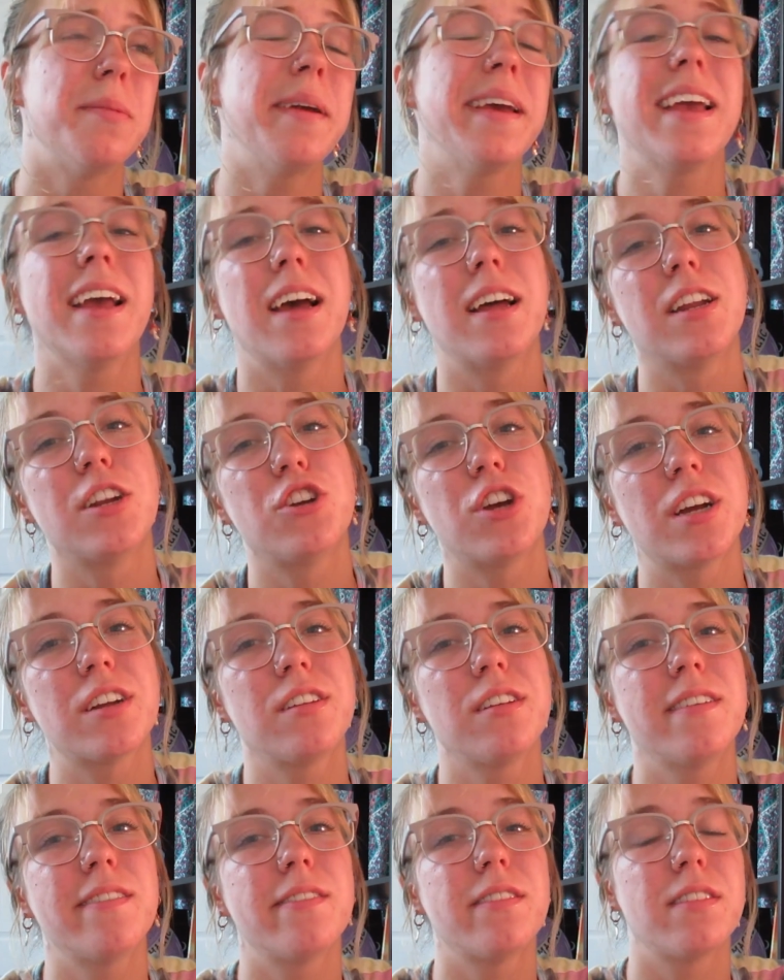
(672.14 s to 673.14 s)
make it
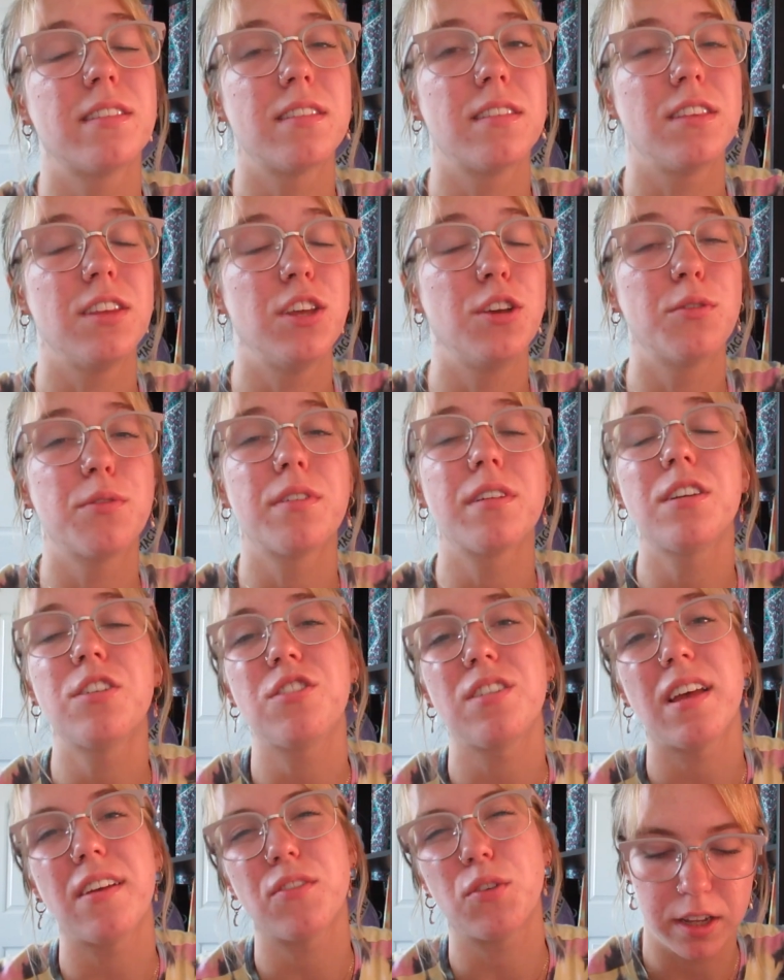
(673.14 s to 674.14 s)
unattractive, you really
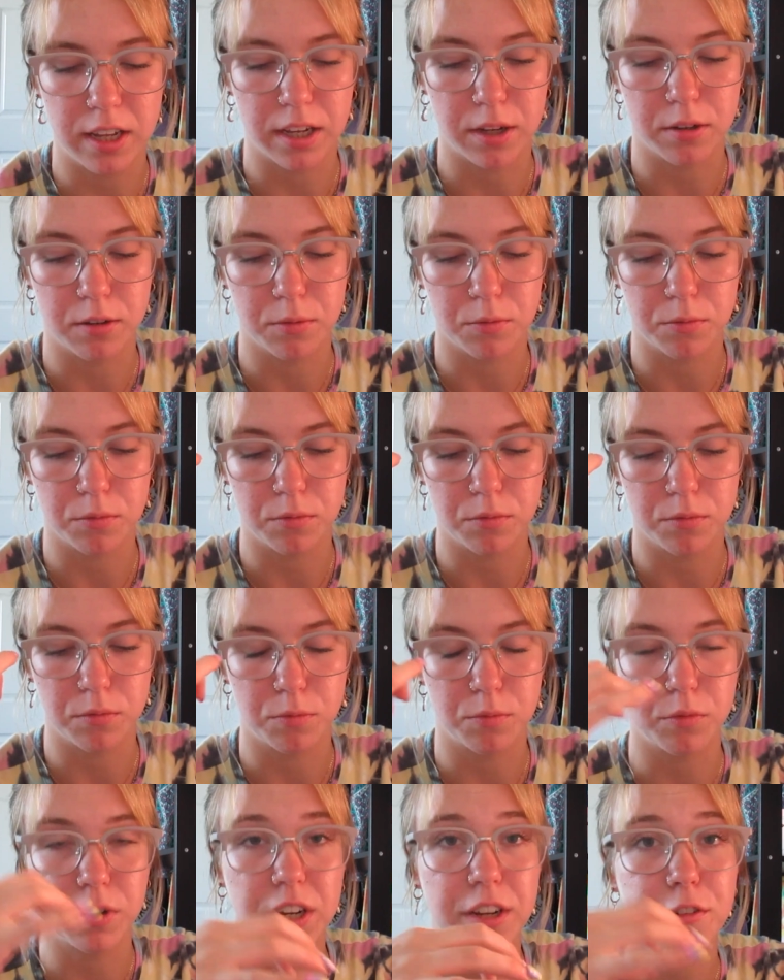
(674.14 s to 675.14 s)
just have to like
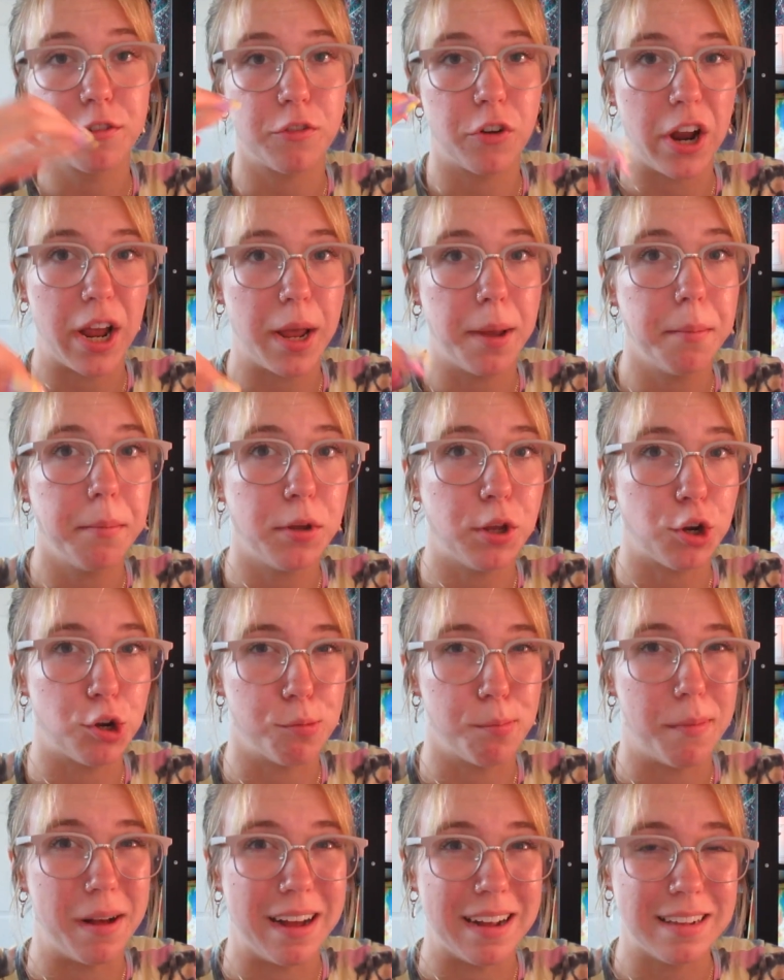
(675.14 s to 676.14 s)
reframe
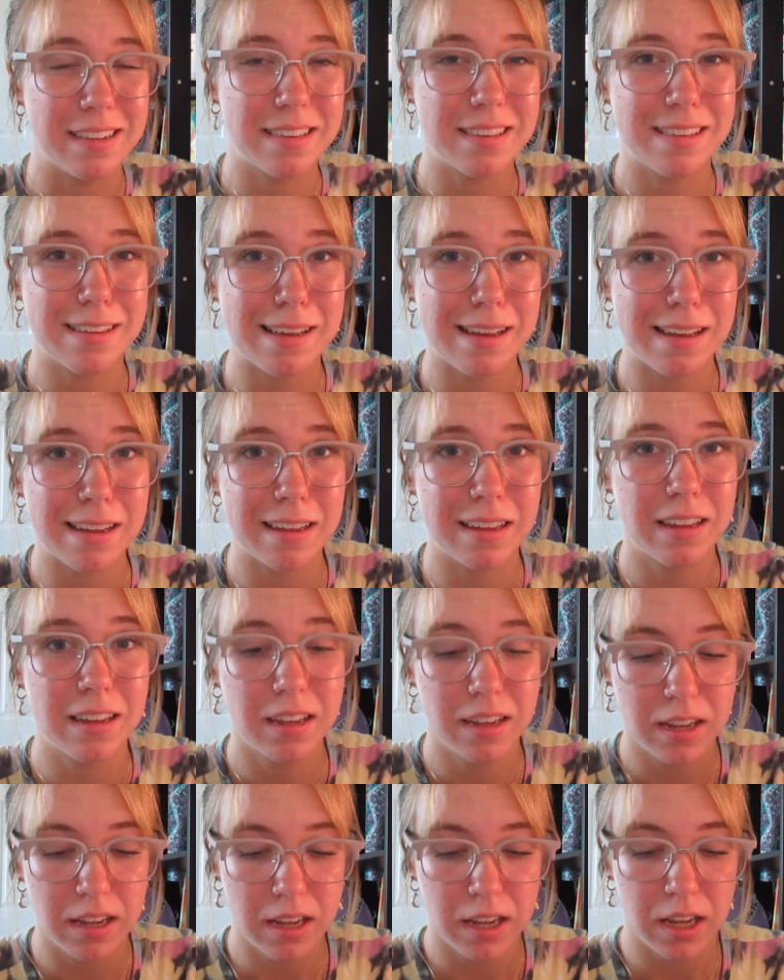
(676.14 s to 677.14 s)
your mindset.
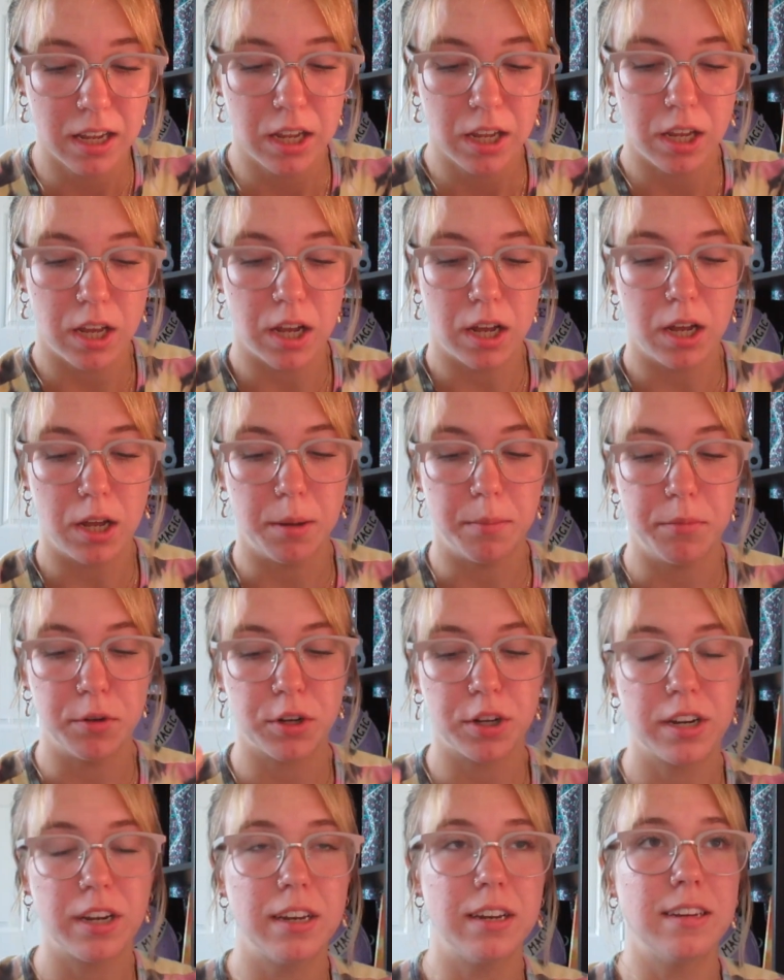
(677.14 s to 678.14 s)

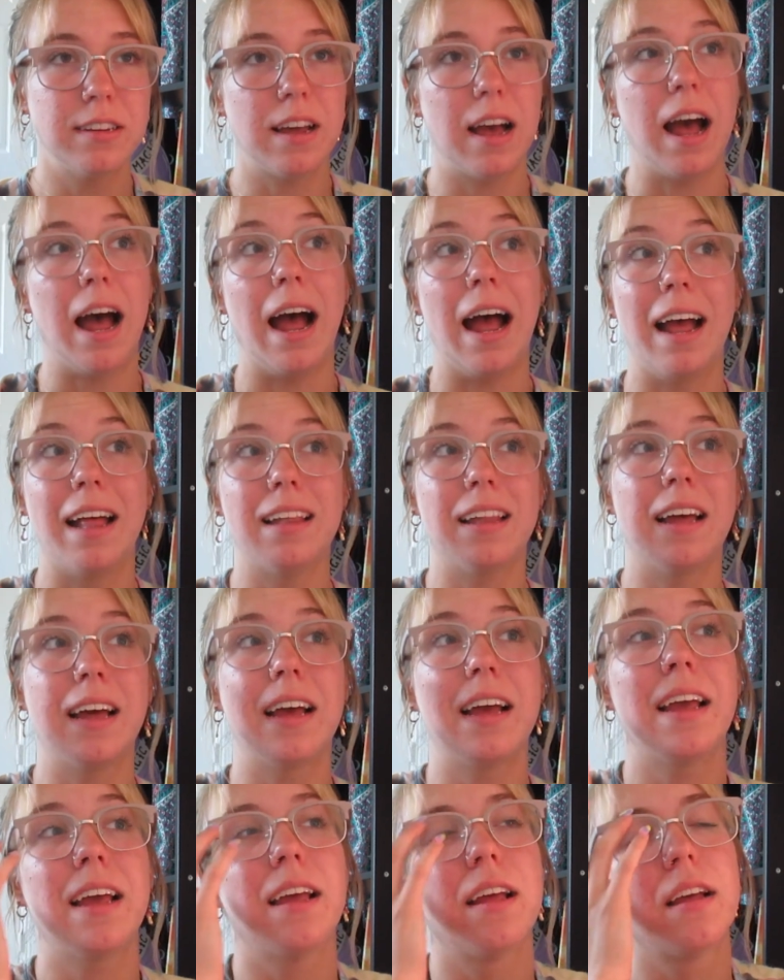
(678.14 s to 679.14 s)
You're gonna need to
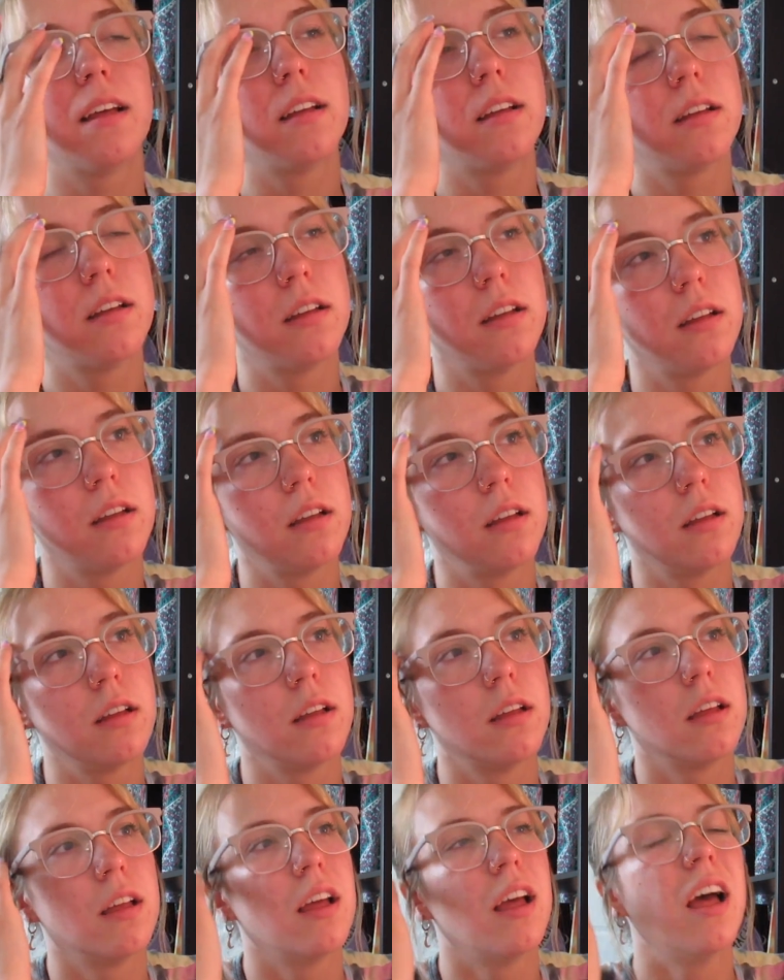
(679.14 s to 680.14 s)
highlight.
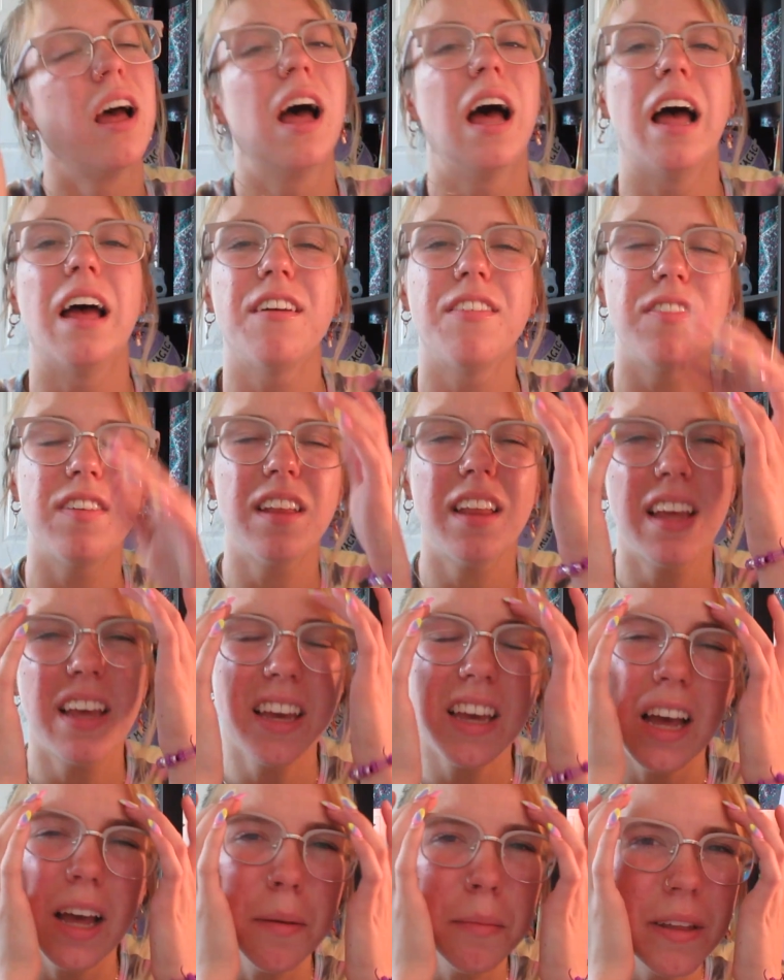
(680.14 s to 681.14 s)
I feel
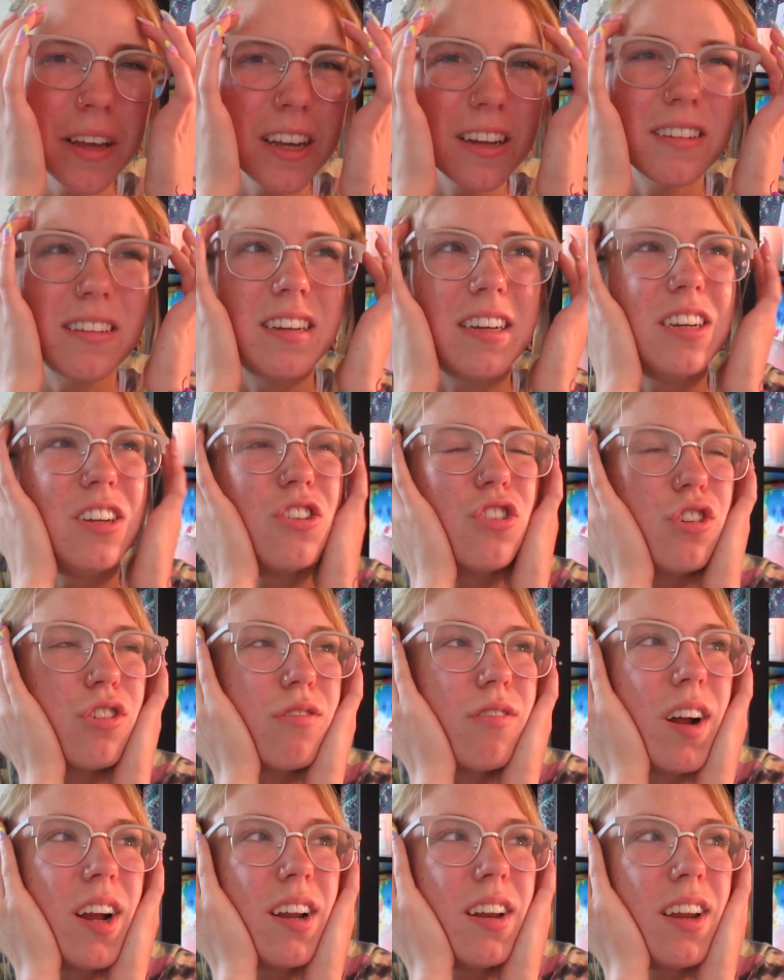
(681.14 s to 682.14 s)
like I'm like a teacher
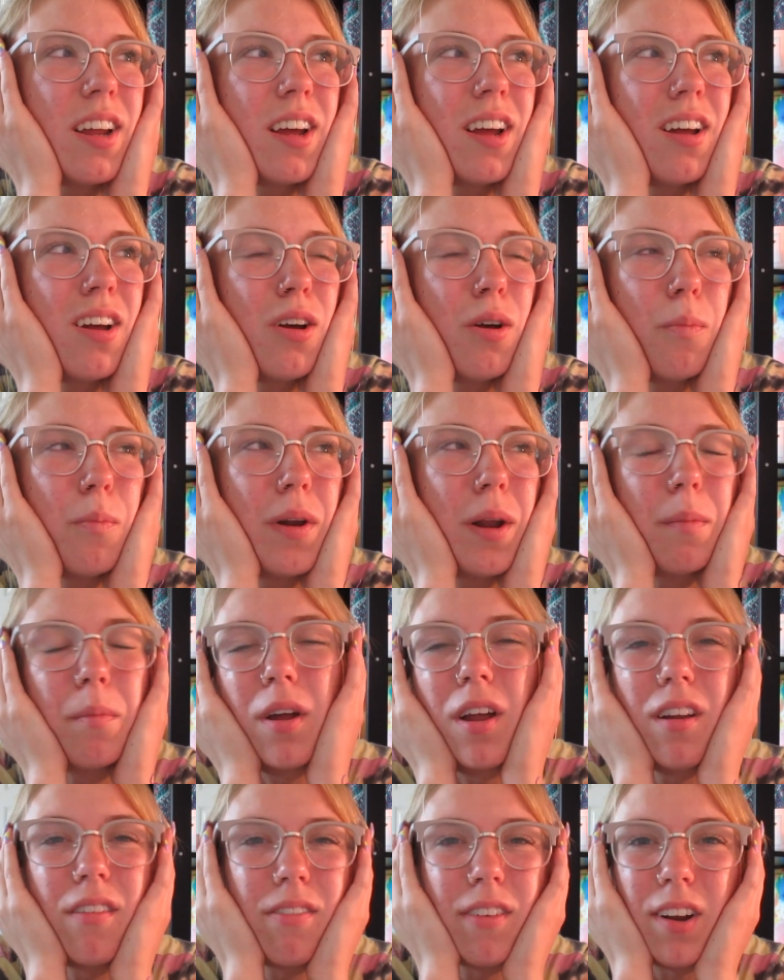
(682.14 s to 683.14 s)
right now, but I'm
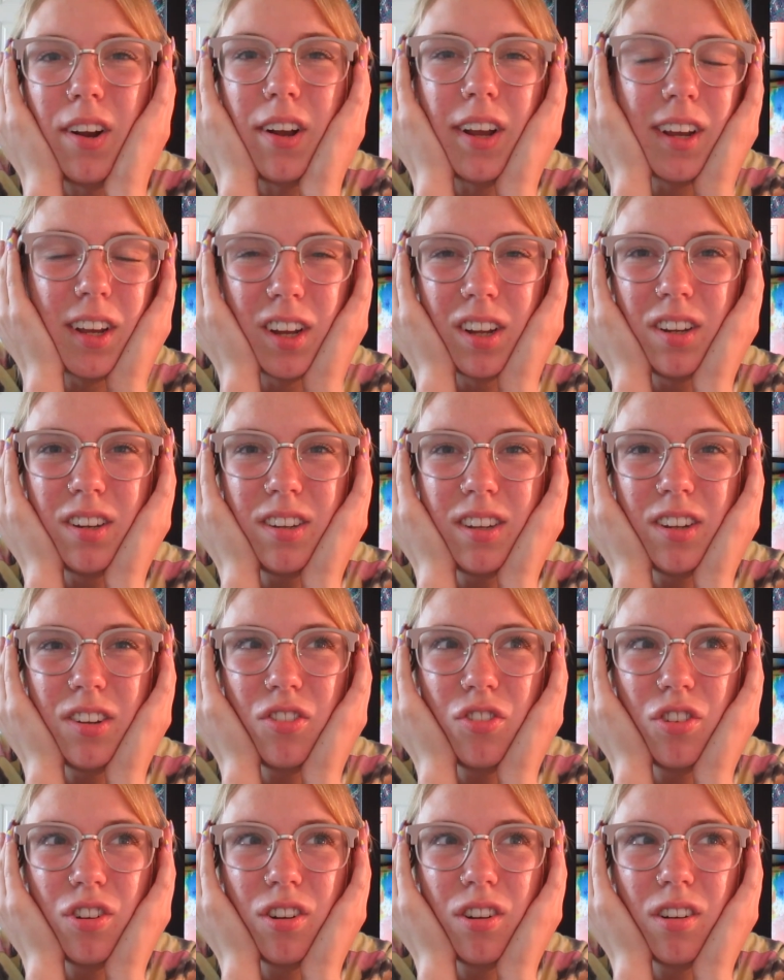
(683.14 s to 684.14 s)
not a very good
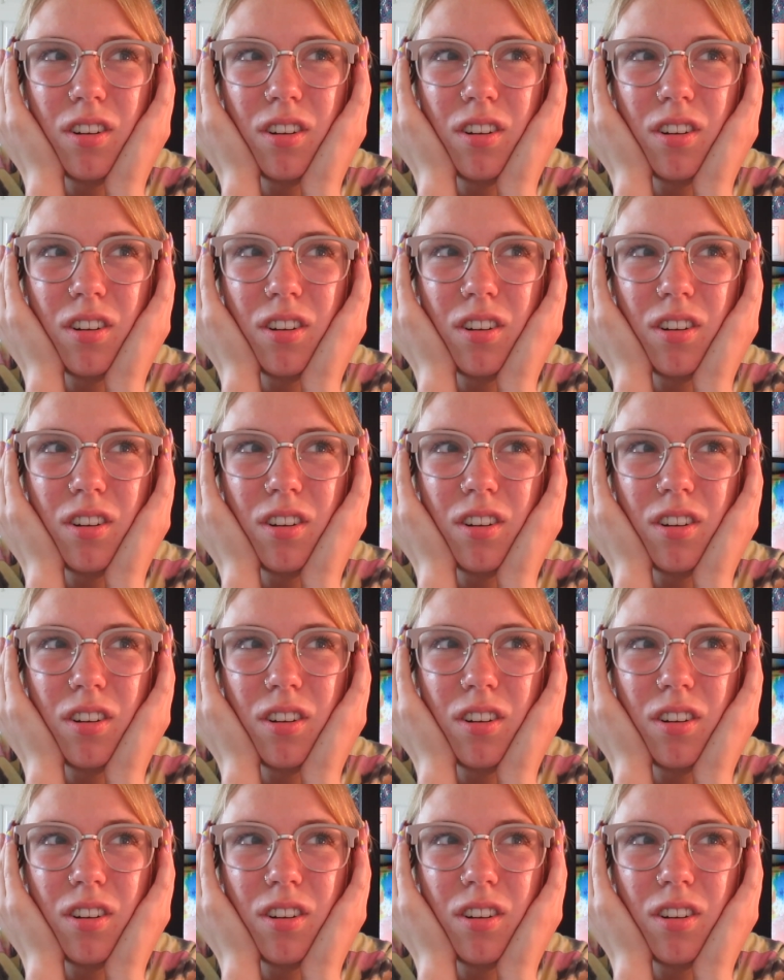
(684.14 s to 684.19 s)
teacher.